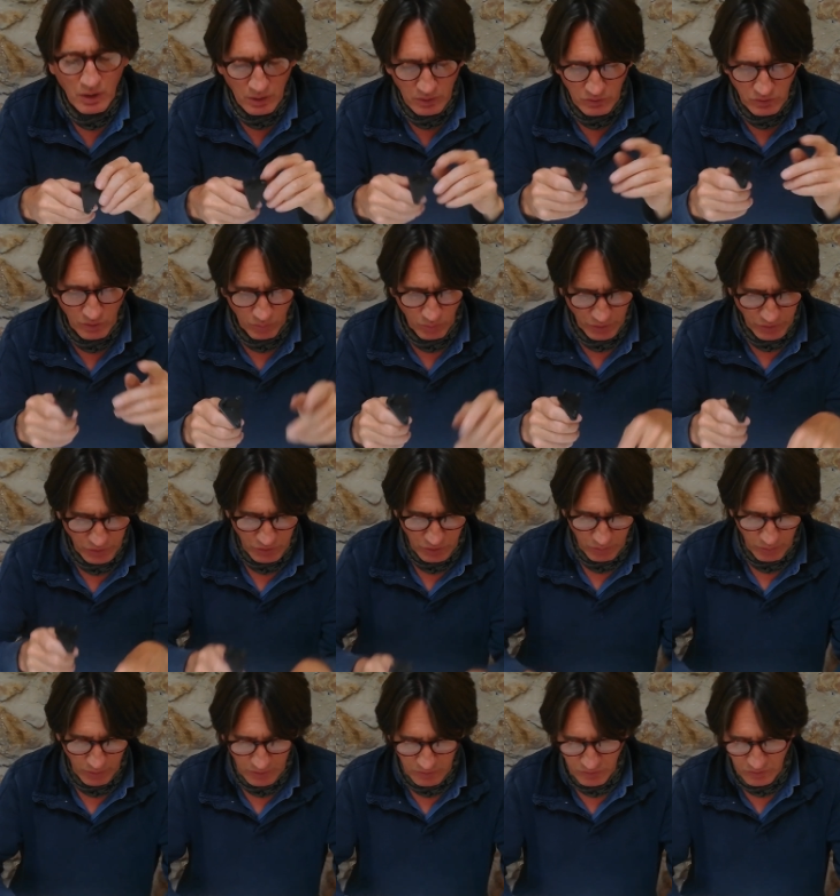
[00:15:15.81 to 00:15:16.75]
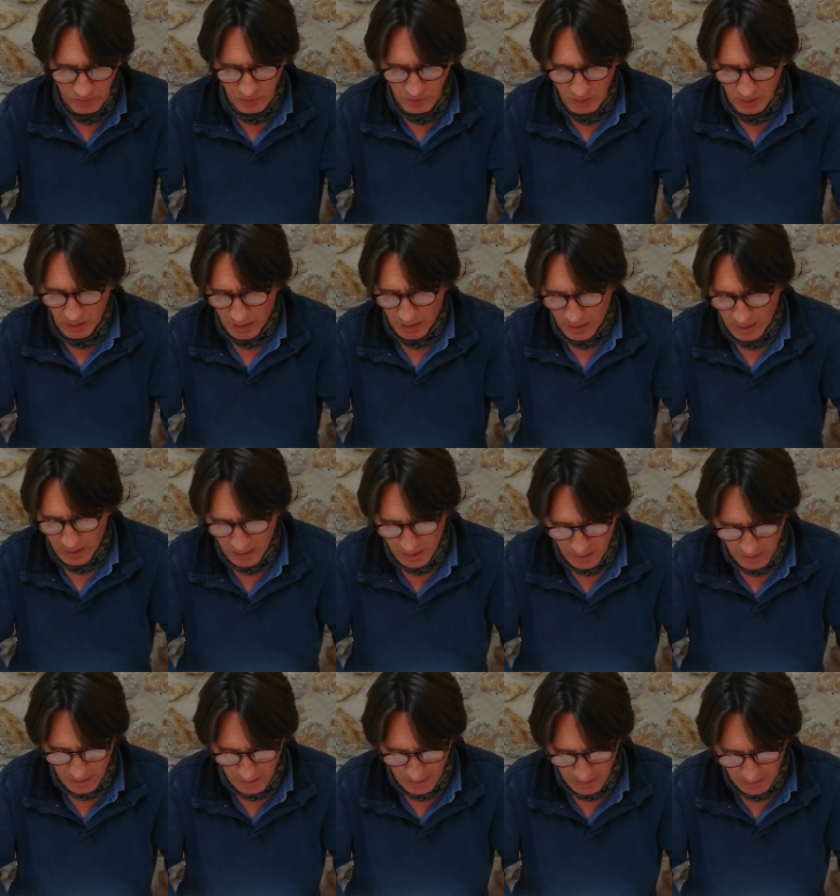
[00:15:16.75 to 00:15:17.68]
So what you do is
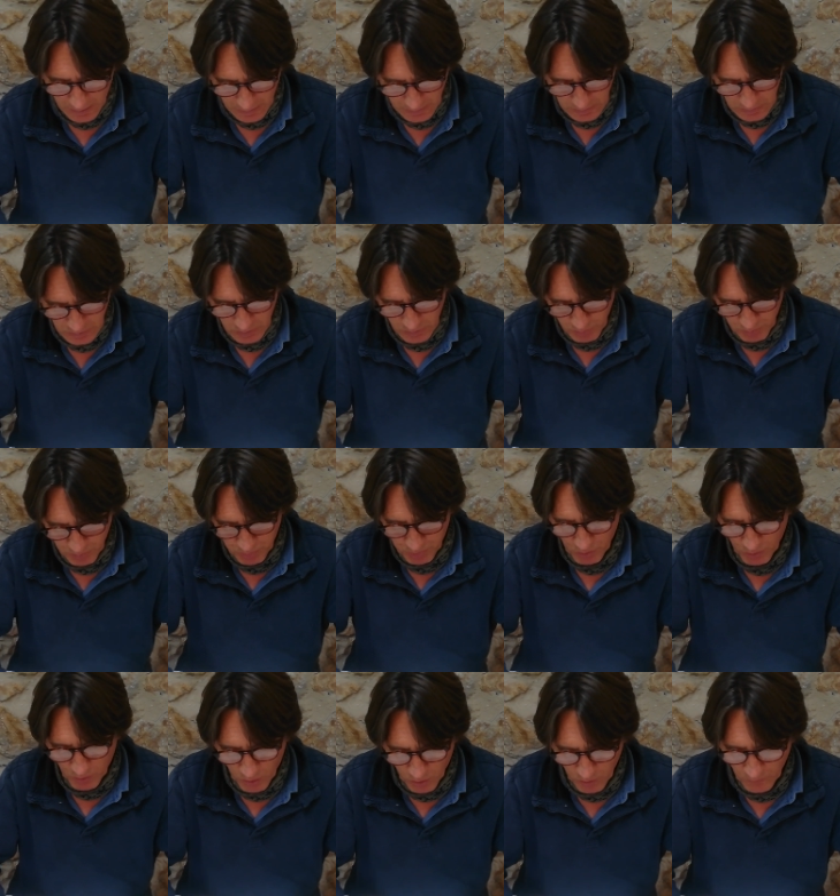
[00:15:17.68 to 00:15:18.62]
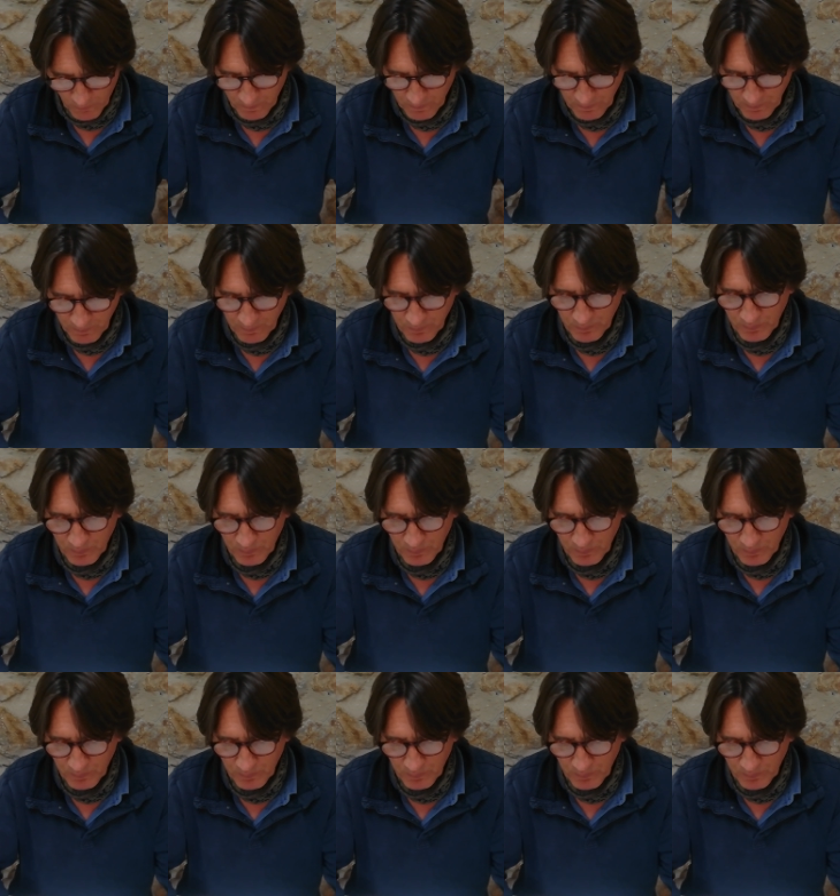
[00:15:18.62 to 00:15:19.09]
you put on